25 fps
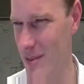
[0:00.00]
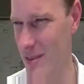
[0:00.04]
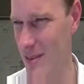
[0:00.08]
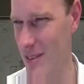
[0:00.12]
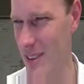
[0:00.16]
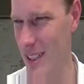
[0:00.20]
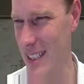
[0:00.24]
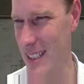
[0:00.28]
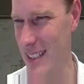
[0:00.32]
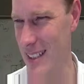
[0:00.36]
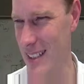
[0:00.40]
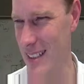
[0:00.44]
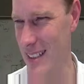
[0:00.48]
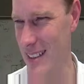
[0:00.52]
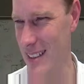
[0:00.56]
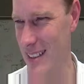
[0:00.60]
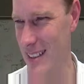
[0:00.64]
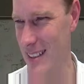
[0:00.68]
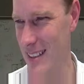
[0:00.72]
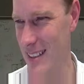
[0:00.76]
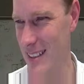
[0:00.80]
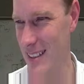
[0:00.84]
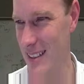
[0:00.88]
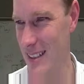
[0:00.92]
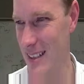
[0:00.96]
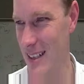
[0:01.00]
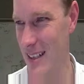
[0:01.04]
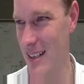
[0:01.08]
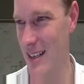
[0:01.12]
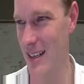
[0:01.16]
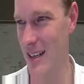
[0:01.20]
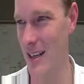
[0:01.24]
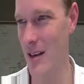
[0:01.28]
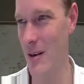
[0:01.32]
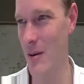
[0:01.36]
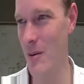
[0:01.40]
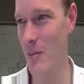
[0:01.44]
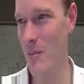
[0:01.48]
What?
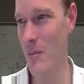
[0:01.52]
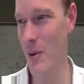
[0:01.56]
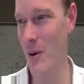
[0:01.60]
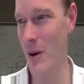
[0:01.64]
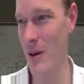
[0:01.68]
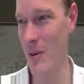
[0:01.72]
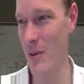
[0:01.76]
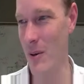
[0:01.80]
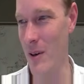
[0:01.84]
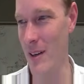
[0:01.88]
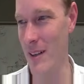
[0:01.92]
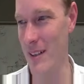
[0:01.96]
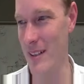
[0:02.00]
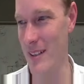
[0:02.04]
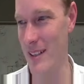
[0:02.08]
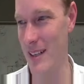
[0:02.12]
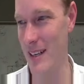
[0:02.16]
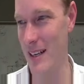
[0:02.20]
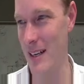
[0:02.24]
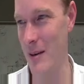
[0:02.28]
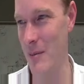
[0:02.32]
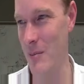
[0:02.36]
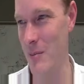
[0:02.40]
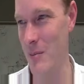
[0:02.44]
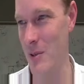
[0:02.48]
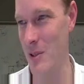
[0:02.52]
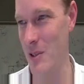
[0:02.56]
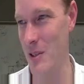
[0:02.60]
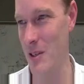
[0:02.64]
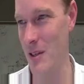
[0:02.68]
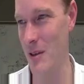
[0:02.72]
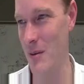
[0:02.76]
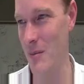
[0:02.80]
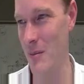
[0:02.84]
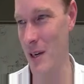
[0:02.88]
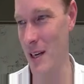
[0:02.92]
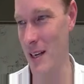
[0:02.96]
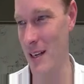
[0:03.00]
0.1 times
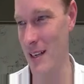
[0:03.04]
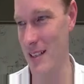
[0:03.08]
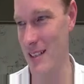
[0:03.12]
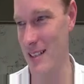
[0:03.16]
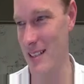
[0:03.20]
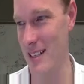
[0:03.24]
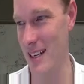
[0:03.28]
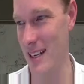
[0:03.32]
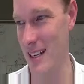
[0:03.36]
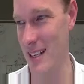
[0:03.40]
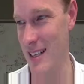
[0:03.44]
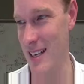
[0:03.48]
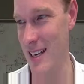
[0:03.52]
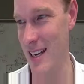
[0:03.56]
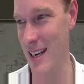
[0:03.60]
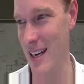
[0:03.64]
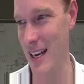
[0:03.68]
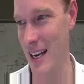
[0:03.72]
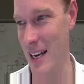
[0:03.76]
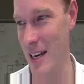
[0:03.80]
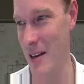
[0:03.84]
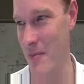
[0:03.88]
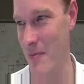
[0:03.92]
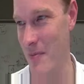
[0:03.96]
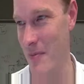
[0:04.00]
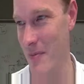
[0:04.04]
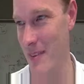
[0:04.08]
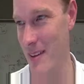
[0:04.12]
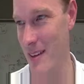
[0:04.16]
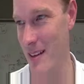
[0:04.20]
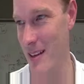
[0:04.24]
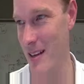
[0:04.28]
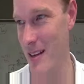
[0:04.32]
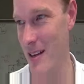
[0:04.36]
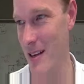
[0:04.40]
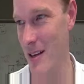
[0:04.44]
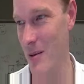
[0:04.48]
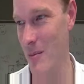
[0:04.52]
minus 10k
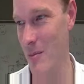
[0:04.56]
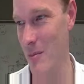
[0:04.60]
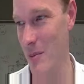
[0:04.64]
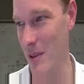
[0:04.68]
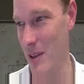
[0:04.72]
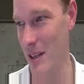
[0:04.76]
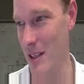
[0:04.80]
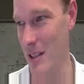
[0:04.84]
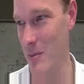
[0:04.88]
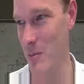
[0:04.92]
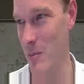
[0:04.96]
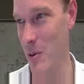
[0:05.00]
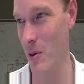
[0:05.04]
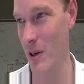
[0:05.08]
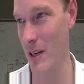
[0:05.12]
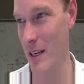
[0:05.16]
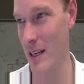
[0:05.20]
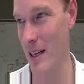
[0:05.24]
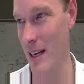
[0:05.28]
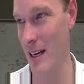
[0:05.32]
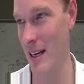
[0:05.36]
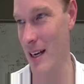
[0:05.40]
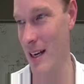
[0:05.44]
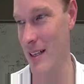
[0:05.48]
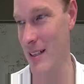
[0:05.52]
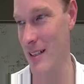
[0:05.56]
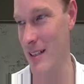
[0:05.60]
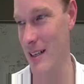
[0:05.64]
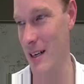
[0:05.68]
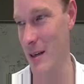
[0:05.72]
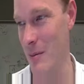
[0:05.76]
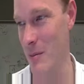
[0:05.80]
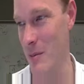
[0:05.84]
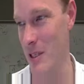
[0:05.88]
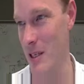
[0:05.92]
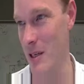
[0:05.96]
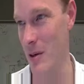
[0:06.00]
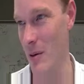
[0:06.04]
plus 0.9
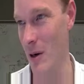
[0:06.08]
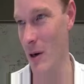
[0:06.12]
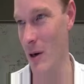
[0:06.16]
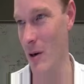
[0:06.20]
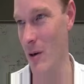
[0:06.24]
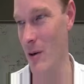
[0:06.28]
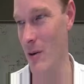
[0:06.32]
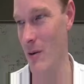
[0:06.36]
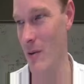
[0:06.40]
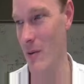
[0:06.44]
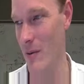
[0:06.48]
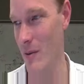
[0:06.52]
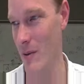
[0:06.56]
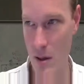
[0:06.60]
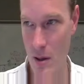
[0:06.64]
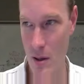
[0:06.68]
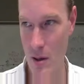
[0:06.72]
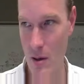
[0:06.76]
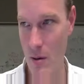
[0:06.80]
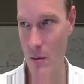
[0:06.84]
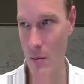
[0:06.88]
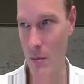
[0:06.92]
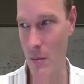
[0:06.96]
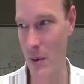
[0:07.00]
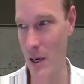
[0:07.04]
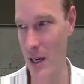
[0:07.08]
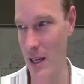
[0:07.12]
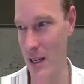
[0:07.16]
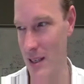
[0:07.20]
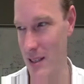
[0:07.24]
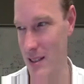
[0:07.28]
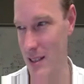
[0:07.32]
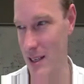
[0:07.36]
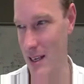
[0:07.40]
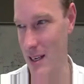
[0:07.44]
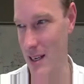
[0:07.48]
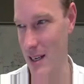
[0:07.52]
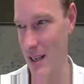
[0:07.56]
times 0
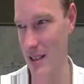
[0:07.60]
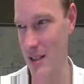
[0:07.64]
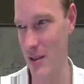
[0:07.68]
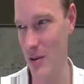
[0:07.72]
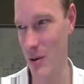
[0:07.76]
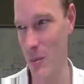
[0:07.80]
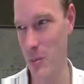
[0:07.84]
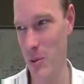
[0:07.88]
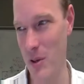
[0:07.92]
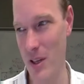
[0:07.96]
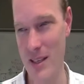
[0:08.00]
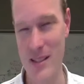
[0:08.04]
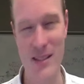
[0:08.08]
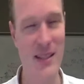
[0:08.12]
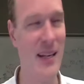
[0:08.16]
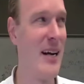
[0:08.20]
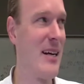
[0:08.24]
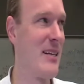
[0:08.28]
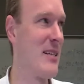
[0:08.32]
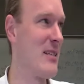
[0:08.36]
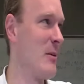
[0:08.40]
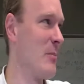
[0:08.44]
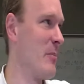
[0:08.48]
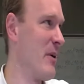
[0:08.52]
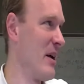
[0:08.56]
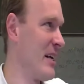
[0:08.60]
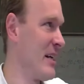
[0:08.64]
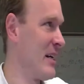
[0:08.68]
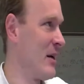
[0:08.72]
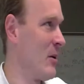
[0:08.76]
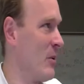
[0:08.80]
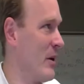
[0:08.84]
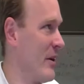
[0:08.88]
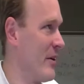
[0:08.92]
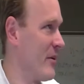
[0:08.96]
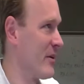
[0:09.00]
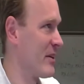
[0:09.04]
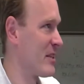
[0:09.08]
minus x, or plus x, depending
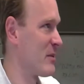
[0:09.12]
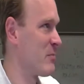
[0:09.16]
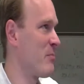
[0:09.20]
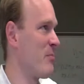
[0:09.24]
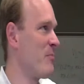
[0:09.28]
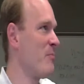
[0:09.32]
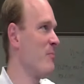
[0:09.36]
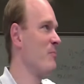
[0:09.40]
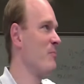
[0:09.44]
on whether it's